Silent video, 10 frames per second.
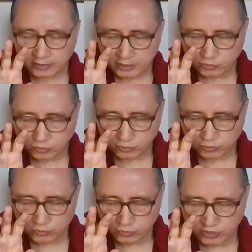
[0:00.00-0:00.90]

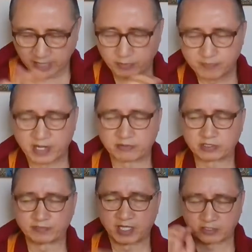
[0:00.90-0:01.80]
two type of
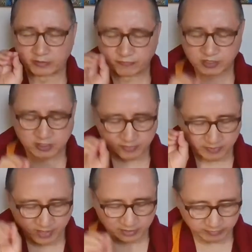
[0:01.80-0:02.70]
merit of wisdom
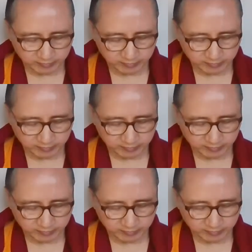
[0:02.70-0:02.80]
and merit